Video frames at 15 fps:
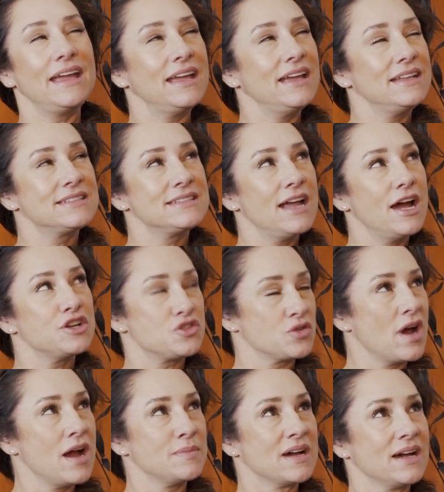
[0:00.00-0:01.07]
It's not
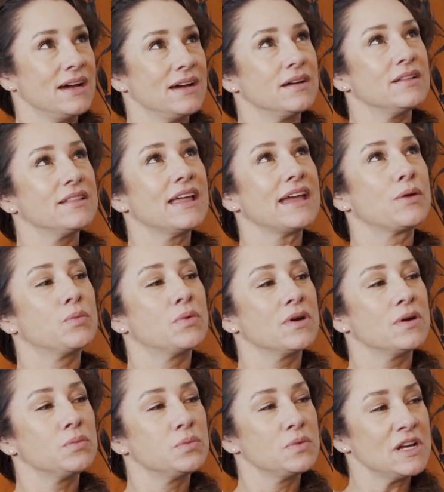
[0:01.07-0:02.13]
trauma. Like,
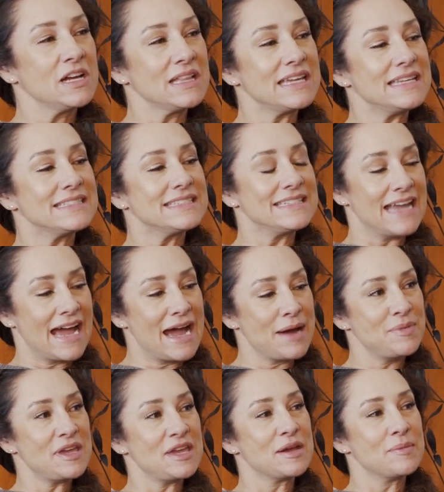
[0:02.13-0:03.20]
we're really
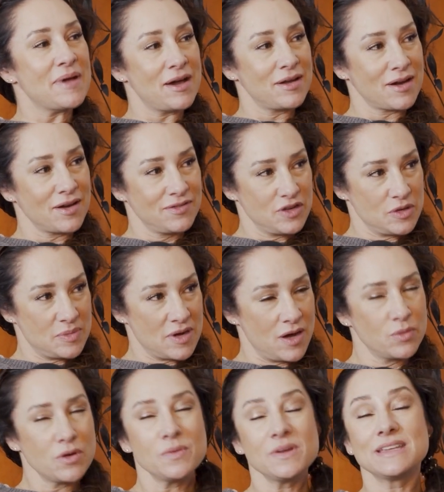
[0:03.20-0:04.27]
snobby about our
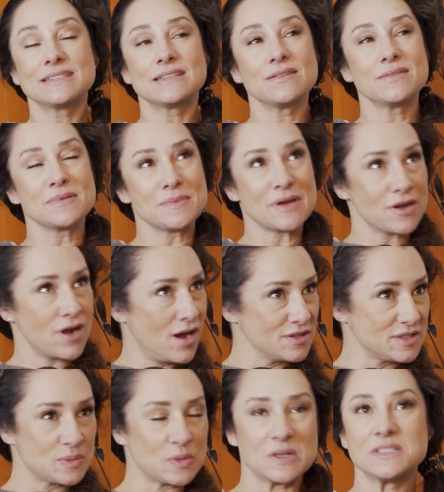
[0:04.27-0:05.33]
football. We're really snobby about all
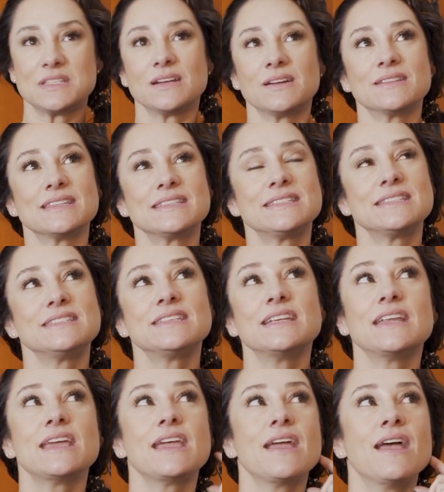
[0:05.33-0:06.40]
sports here in the
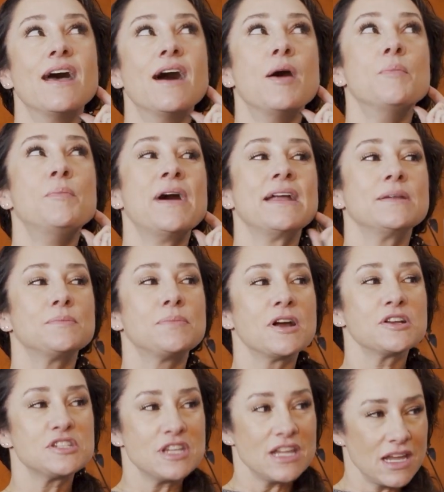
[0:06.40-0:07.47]
city, but
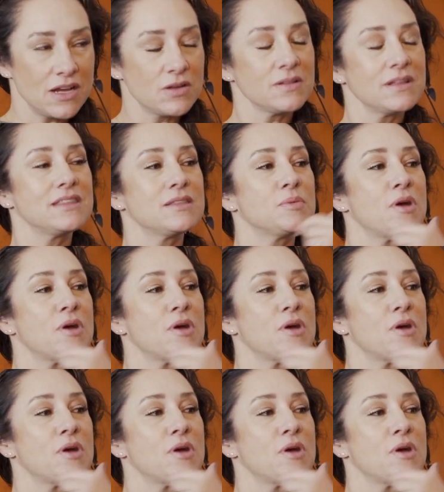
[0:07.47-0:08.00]
particularly the